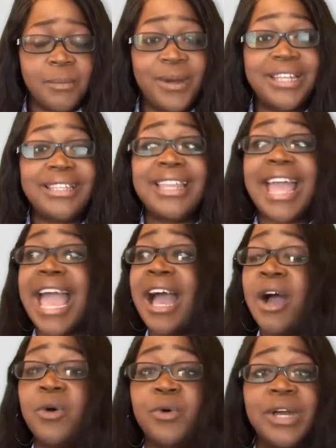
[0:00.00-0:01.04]
But
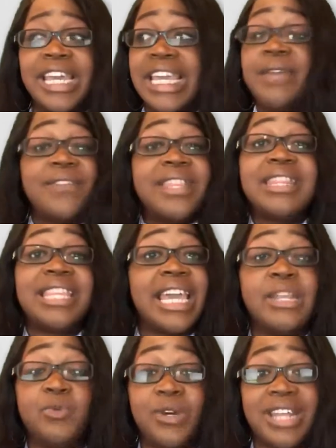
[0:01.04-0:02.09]
now, even
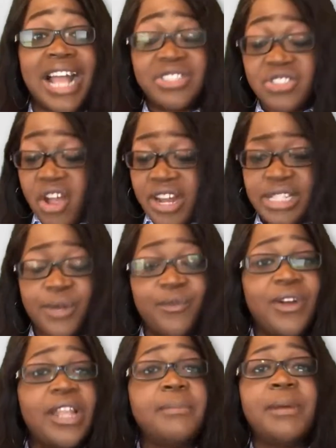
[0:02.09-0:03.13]
then, when I started
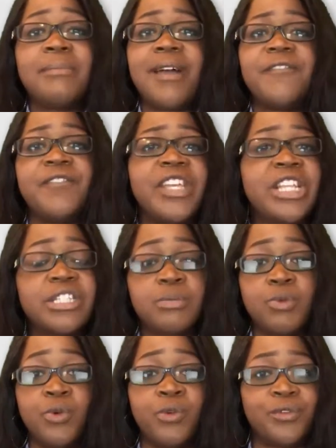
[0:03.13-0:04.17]
developing my Phoenix
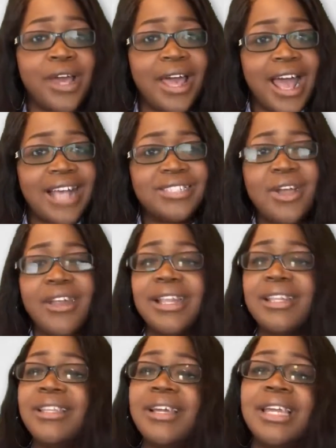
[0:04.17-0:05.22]
move, I
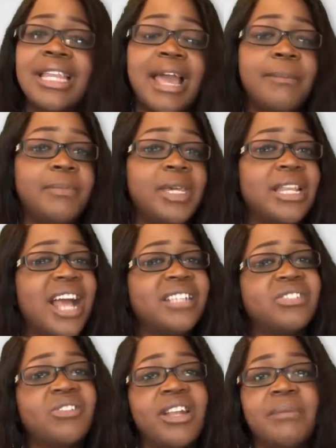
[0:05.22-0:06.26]
started looking at me and I
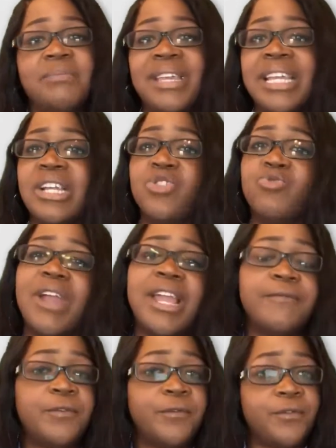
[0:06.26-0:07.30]
started being
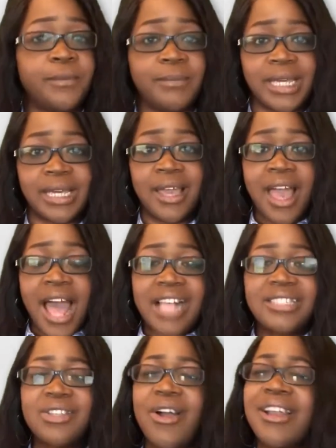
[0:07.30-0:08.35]
grateful for me. I
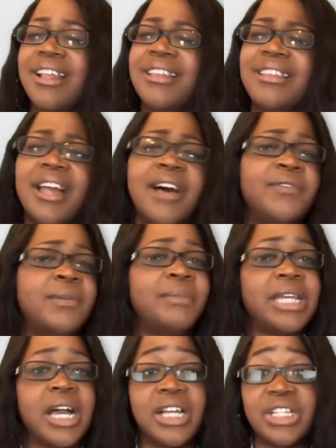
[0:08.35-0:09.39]
started loving
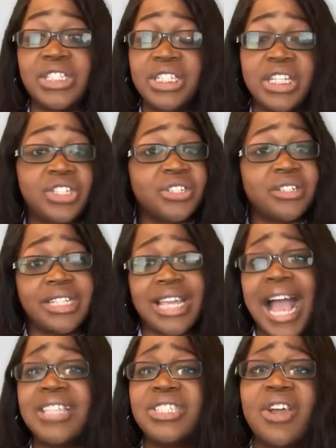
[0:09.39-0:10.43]
me unconditionally.
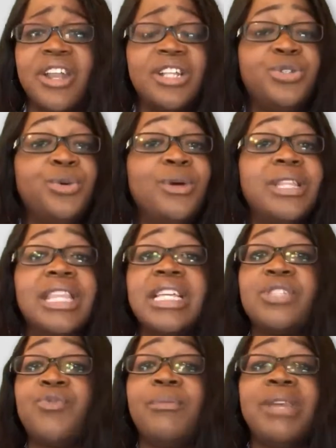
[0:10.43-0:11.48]
I started doing
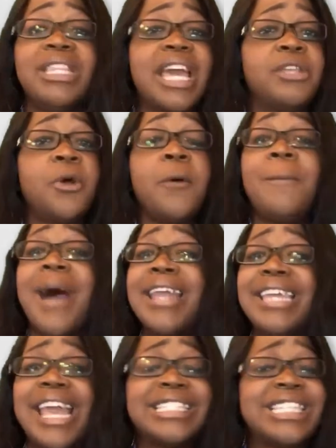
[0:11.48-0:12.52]
things for me that
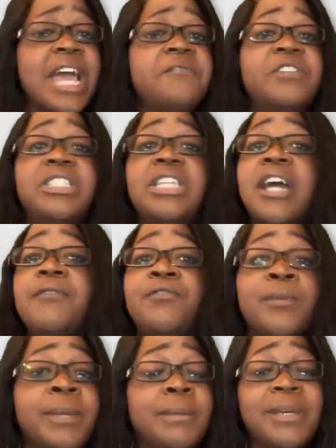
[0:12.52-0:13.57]
nobody has ever done
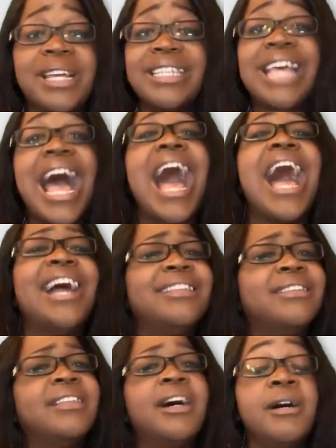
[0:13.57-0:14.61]
for me because I
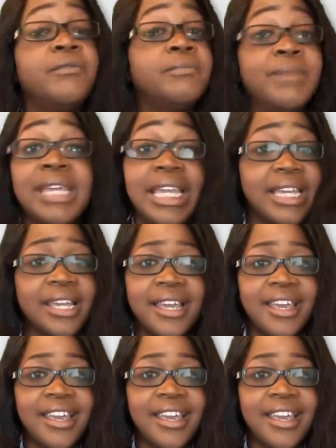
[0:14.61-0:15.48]
love me.